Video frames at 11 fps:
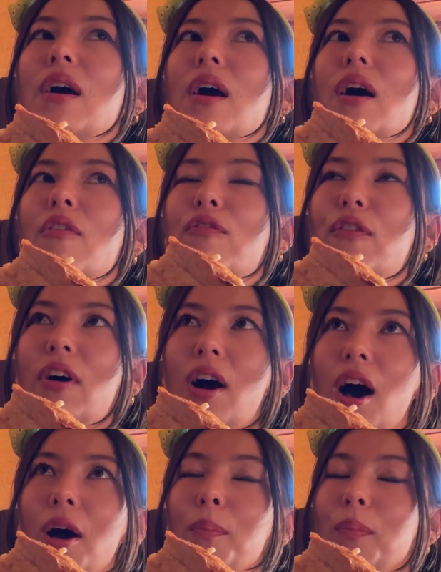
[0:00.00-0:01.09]
a full
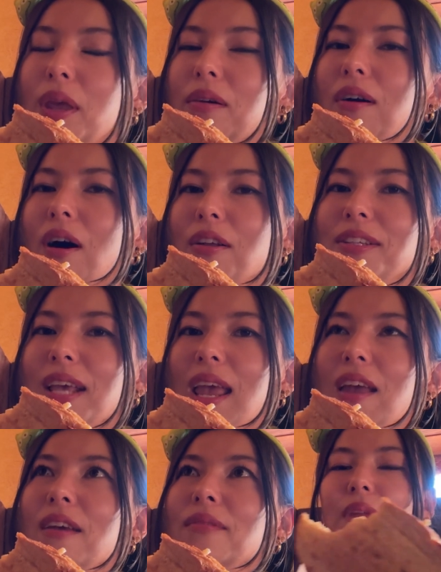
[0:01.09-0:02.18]
hot meal all
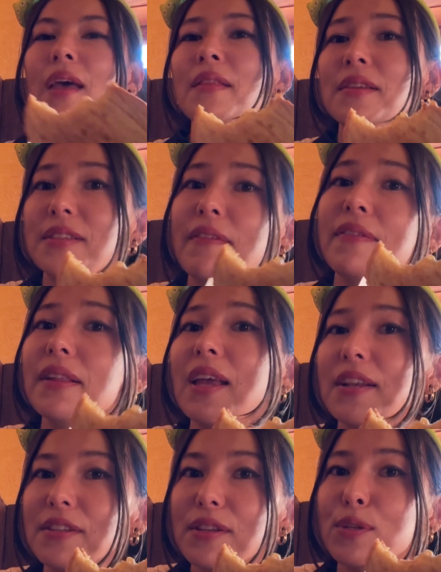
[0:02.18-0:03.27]
day, and this definitely
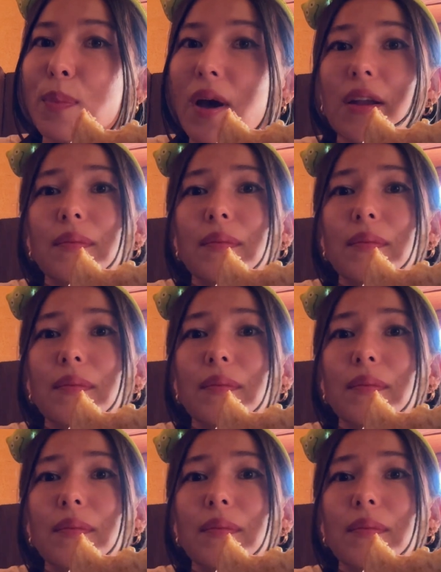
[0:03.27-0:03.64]
hits the spot.